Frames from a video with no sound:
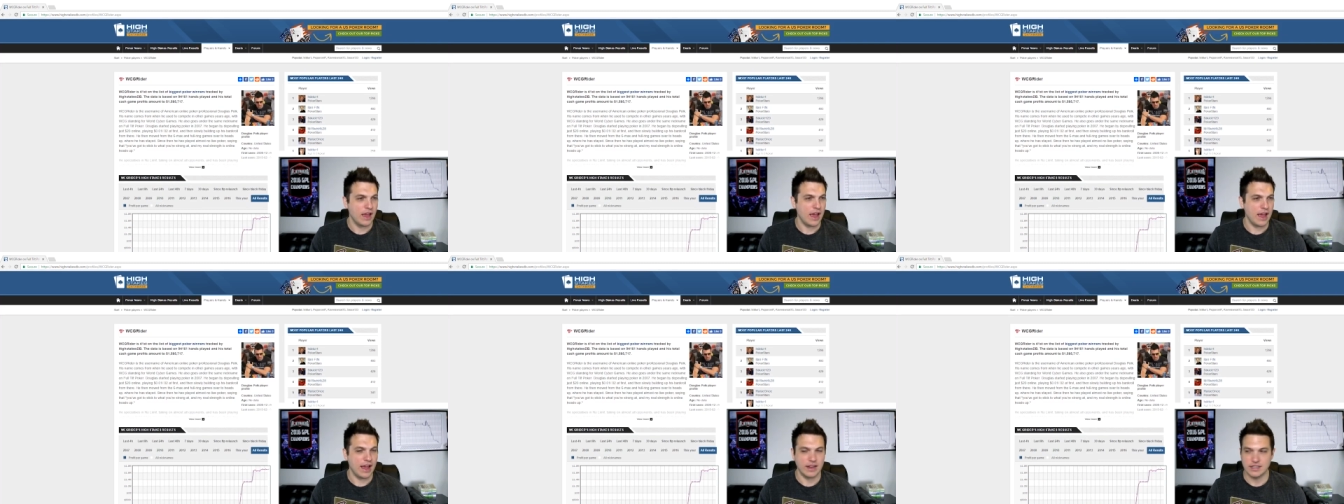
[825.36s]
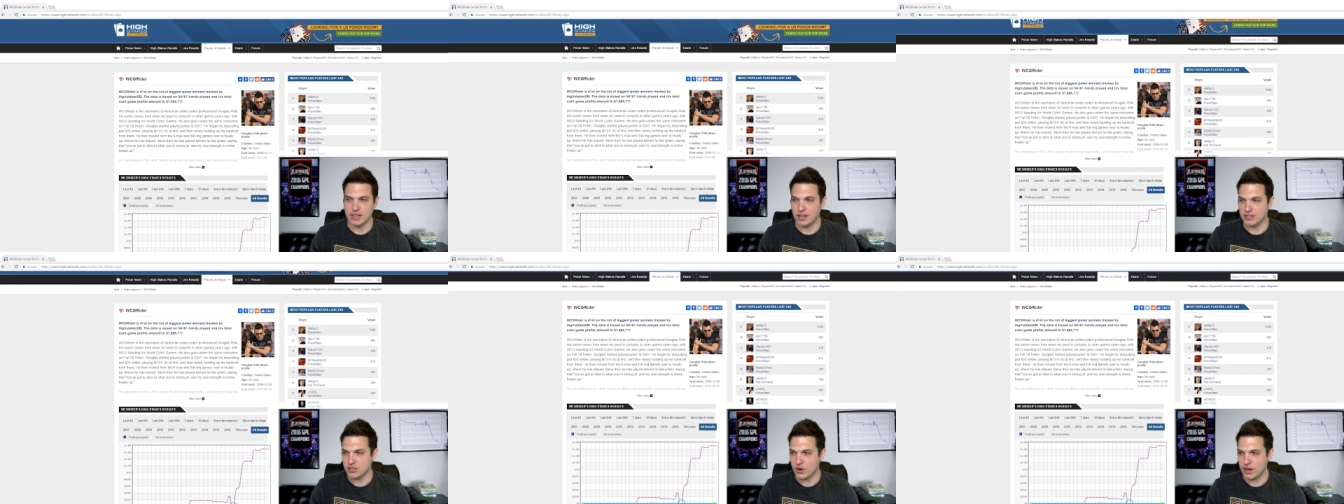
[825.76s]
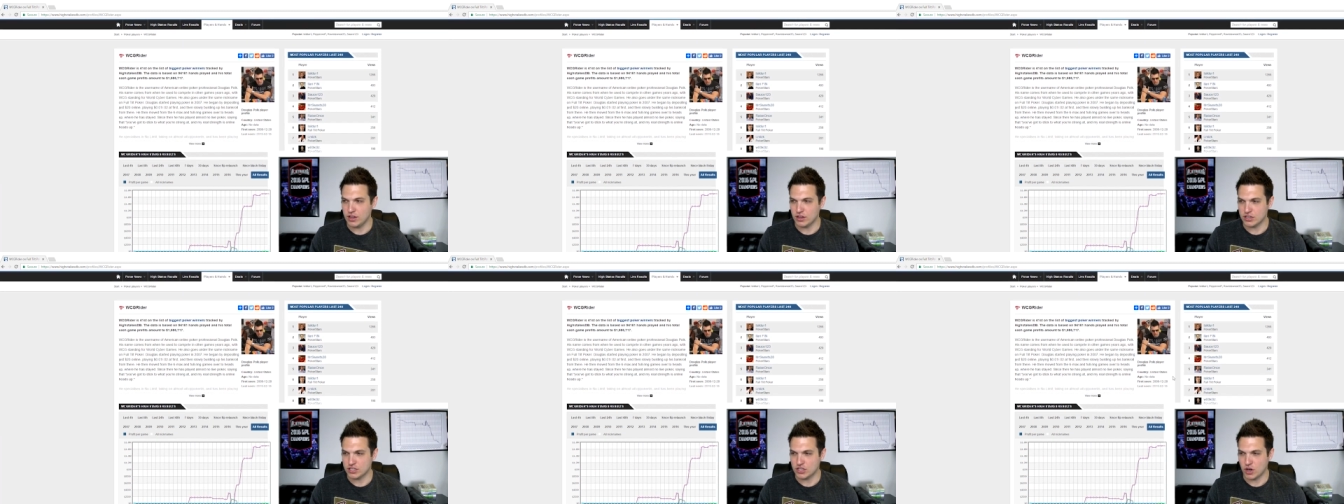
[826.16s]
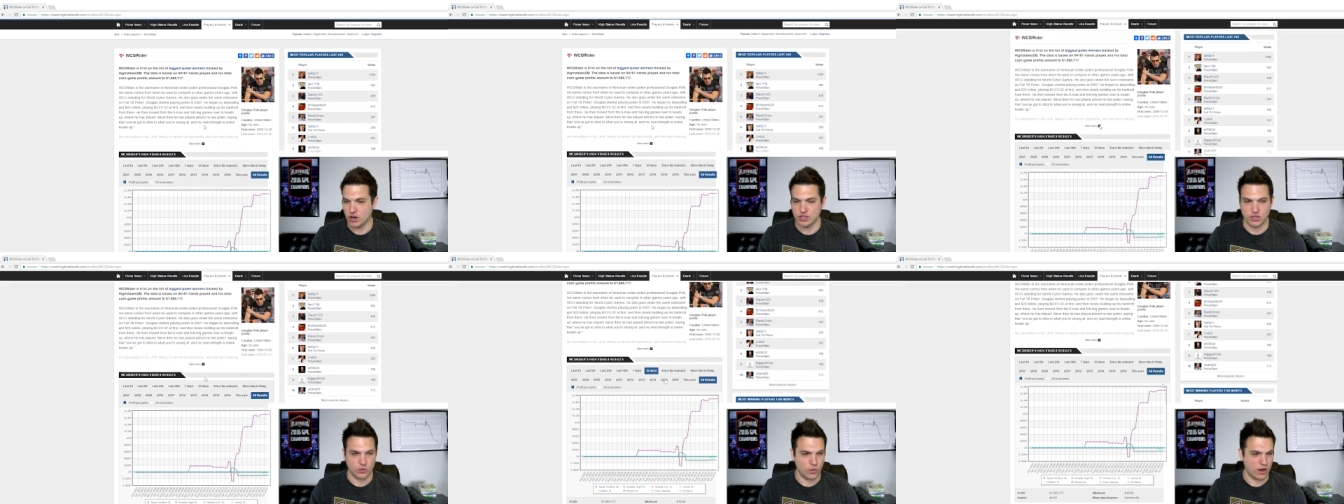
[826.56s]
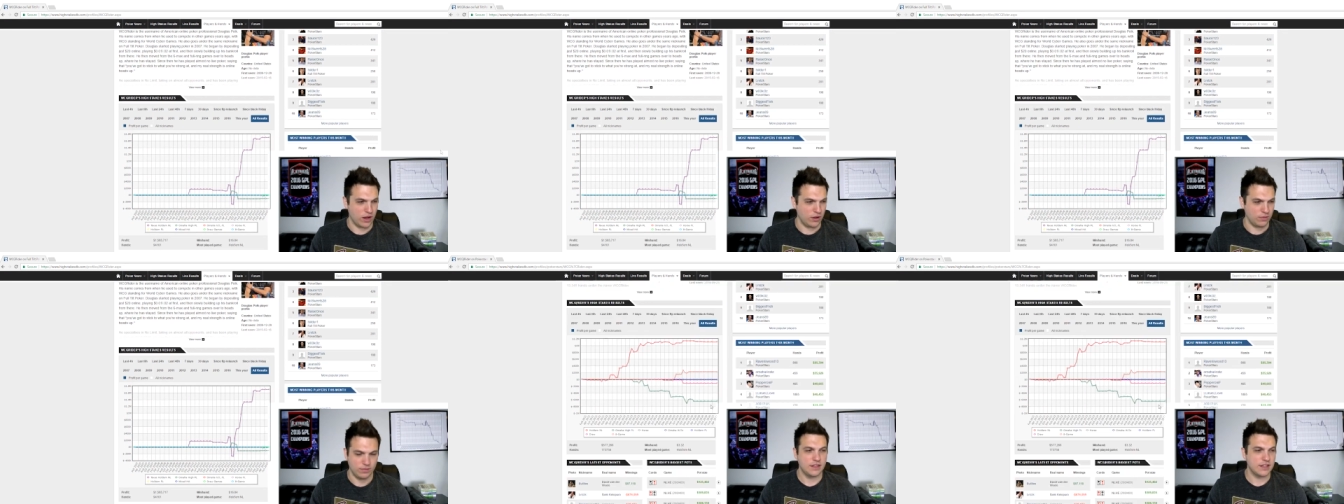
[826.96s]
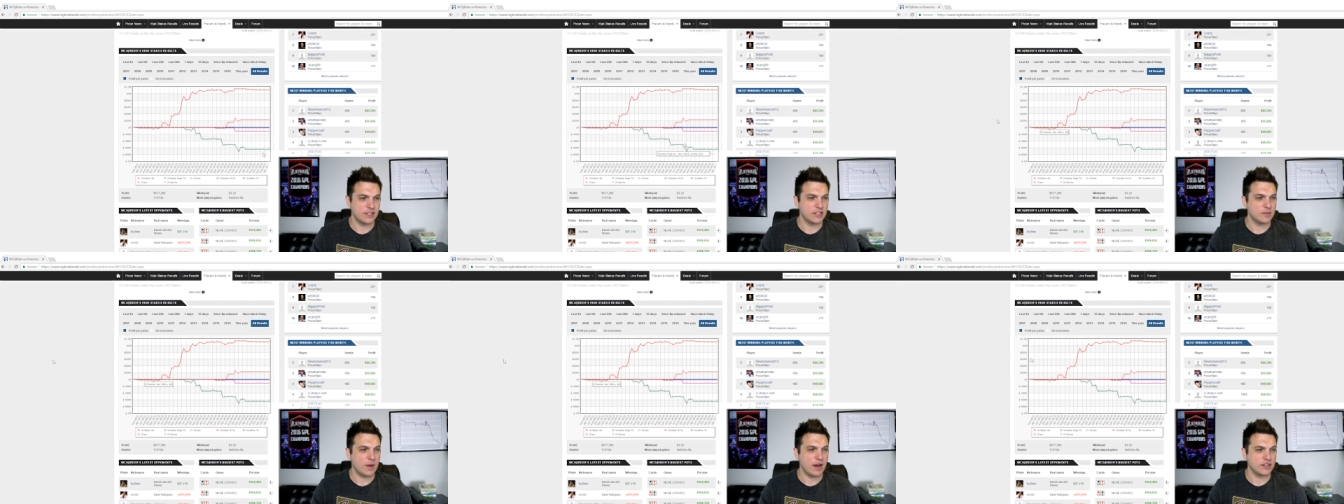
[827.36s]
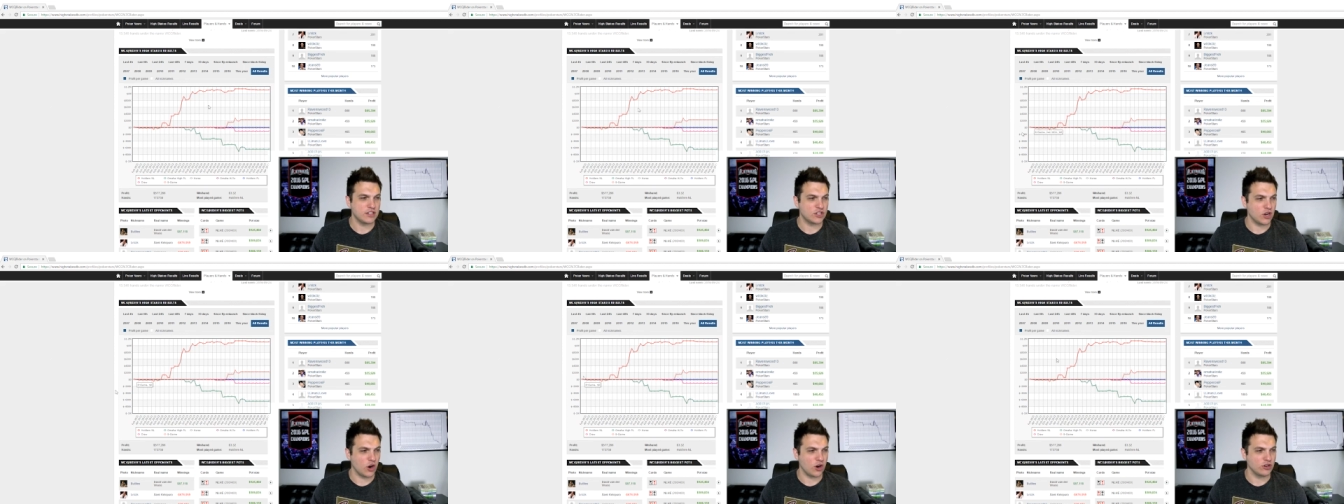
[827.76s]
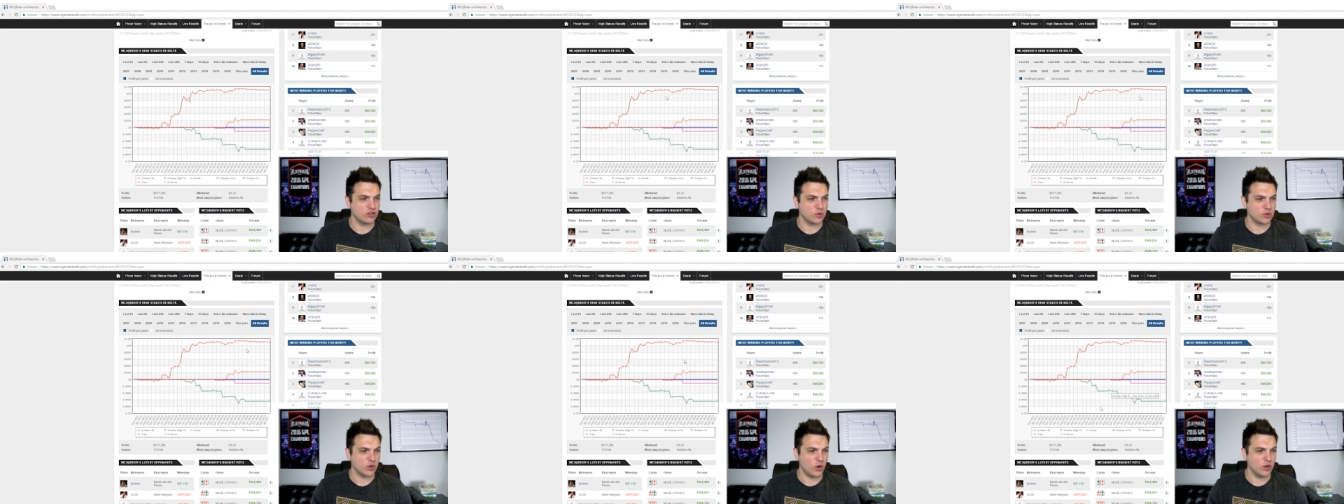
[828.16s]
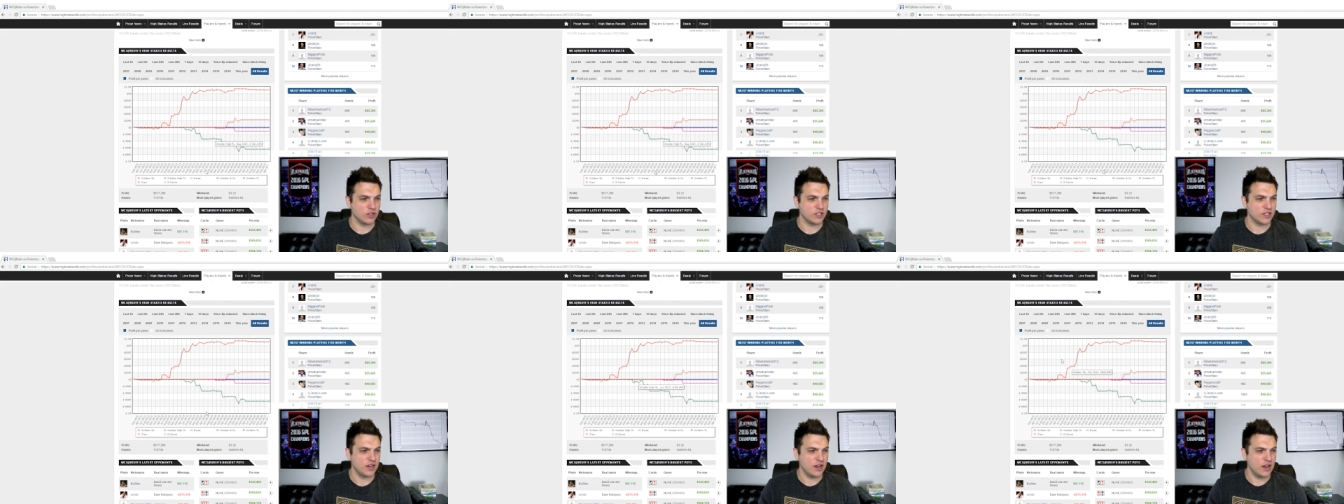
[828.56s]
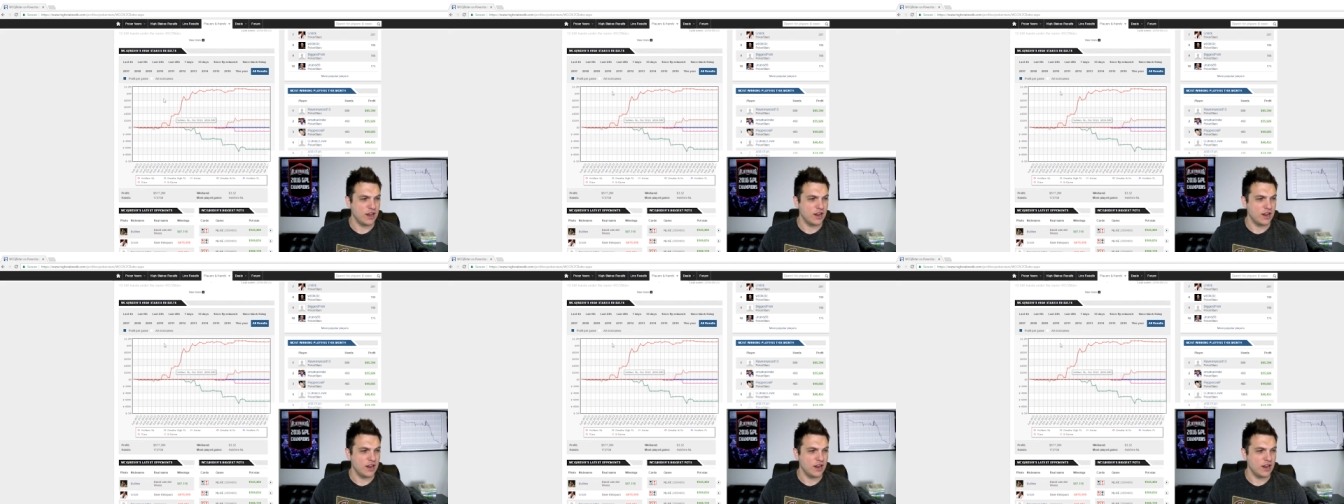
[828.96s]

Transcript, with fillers: And let's go ahead and look at stars as well. This is my stars results.